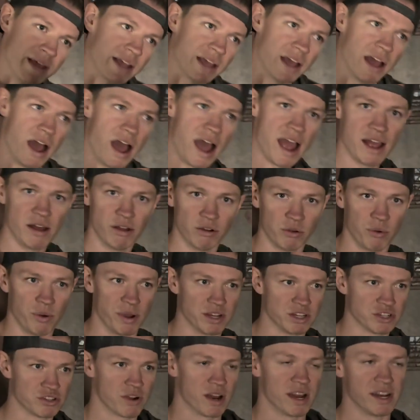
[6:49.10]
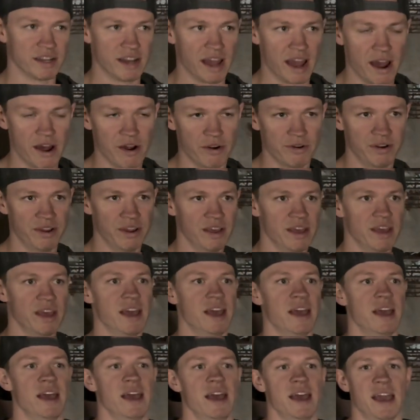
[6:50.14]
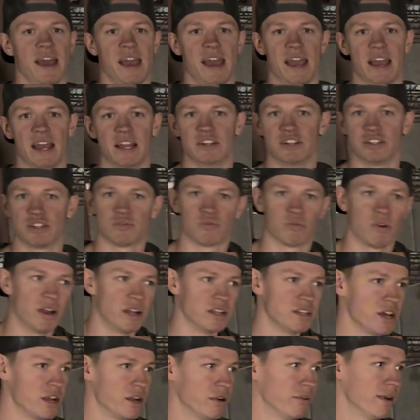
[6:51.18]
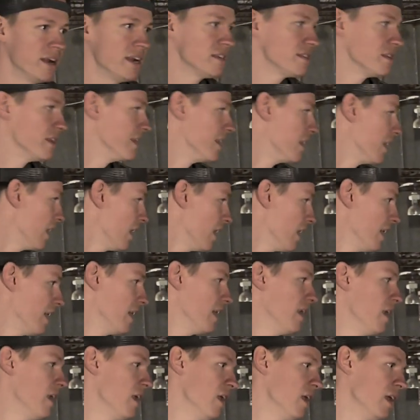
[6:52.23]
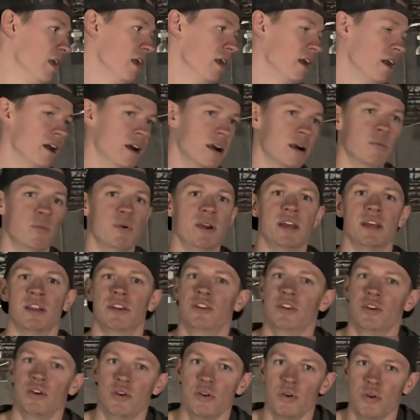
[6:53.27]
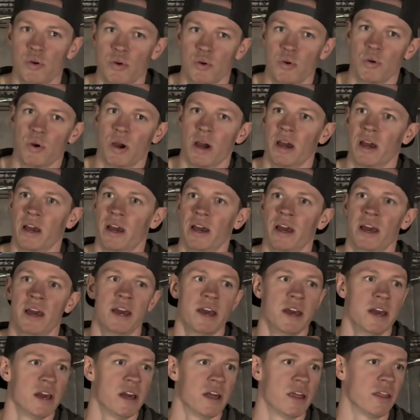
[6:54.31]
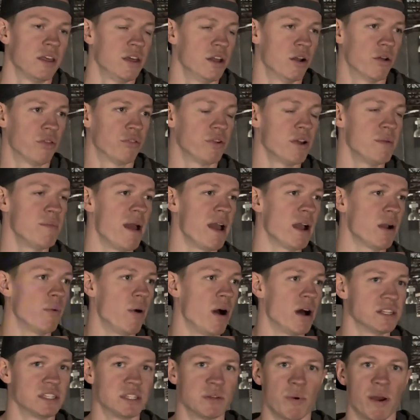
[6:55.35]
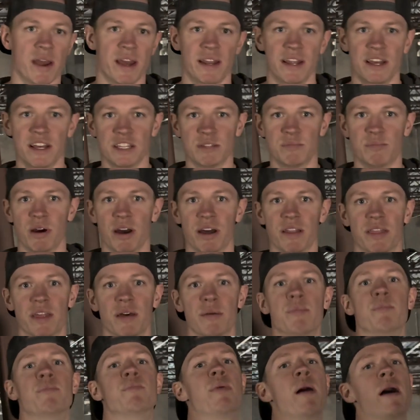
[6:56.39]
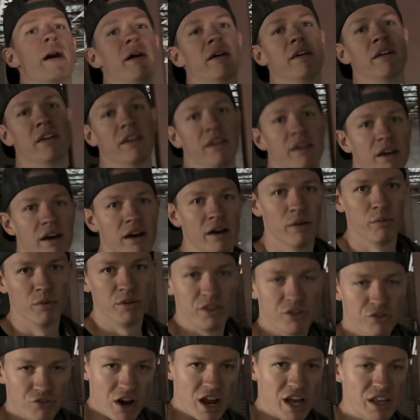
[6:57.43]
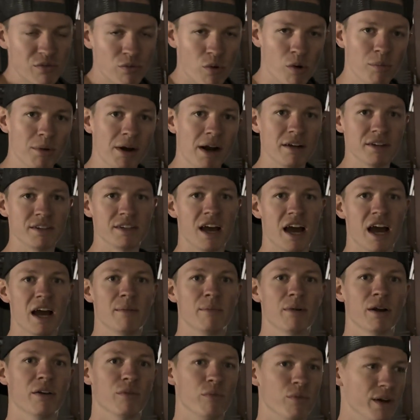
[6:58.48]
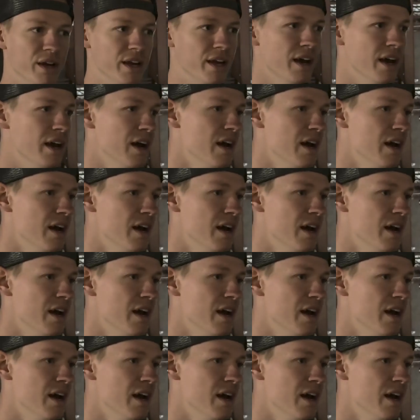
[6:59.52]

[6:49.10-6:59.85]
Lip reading: an aisle going straight down and just run a ton of rigs in here. We can do, 3 megawatts the way it is, but with the transformer outside. But if we